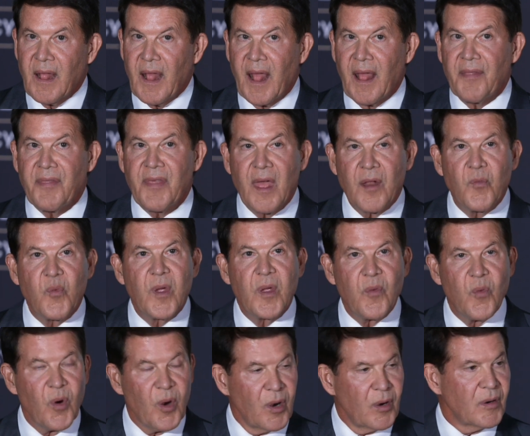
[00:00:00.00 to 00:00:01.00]
And then we
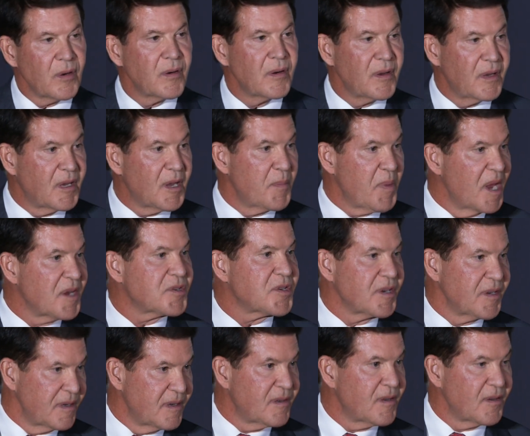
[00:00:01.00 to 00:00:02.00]
were
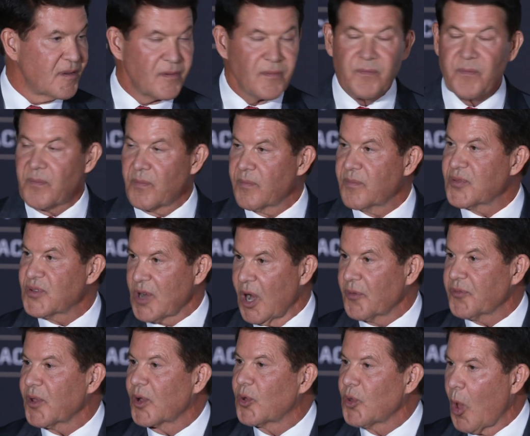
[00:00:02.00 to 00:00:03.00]
commissioned to
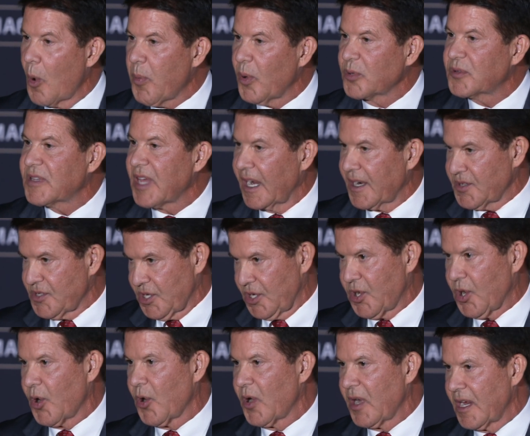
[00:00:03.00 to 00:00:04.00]
start the Global Tech
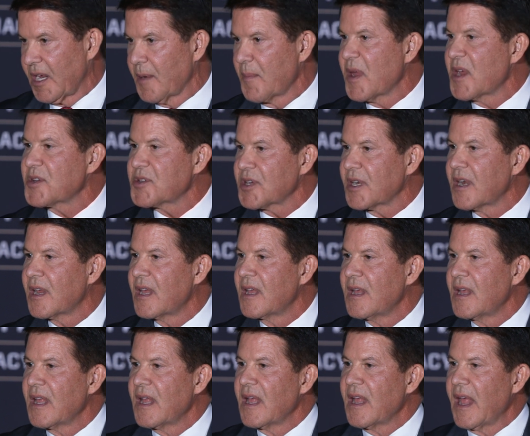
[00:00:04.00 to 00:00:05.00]
Security Commission.
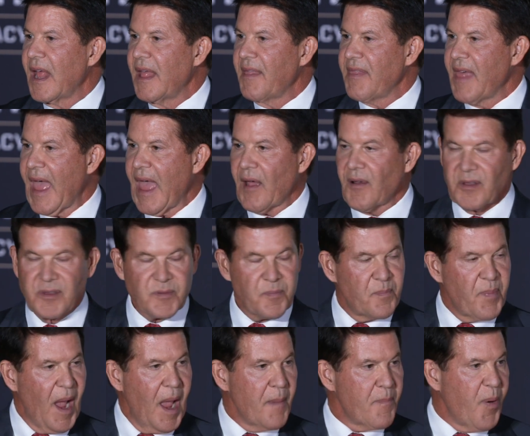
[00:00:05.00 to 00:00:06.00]
And that was a
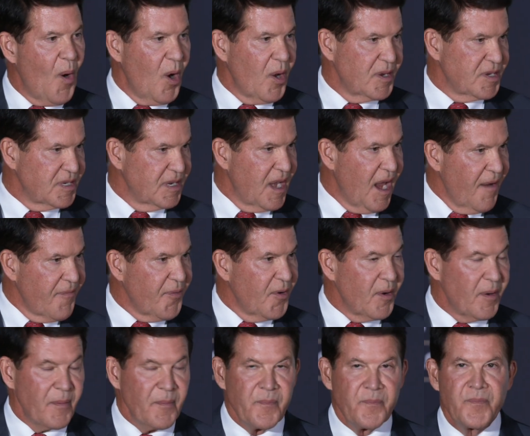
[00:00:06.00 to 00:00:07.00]
bipartisan effort
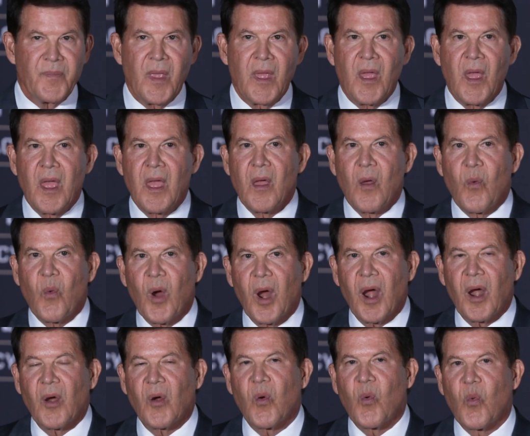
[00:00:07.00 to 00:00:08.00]

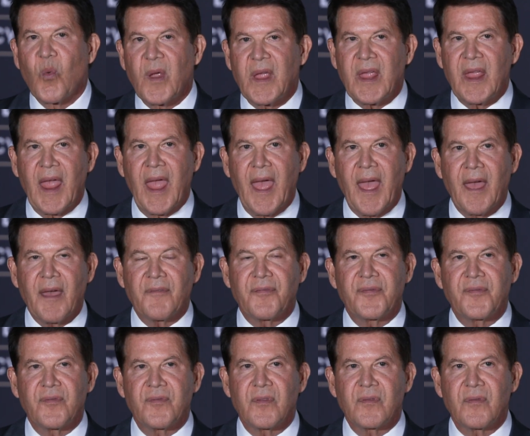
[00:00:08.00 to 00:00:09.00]
where we have,
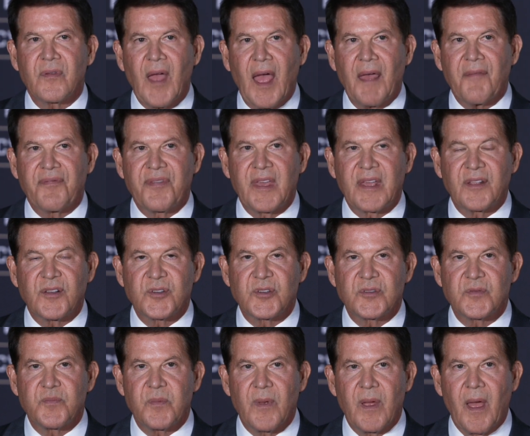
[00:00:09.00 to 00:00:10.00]
I think
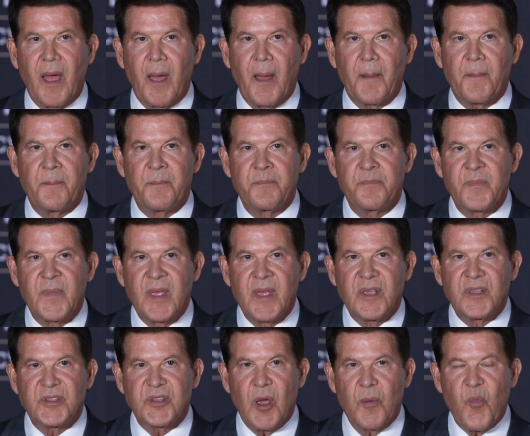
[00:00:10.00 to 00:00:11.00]
there's
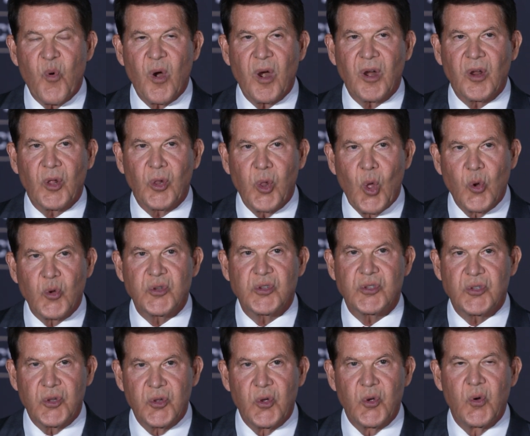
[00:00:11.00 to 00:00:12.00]
somewhere close
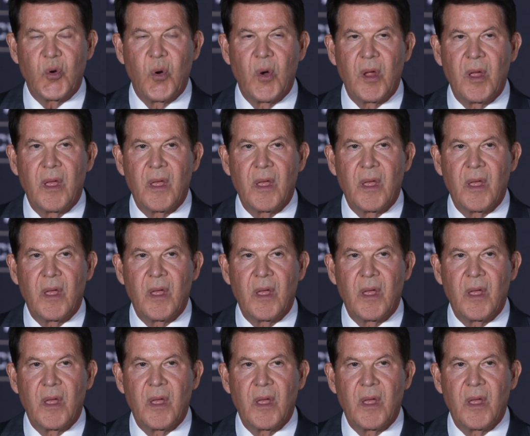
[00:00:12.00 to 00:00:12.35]
to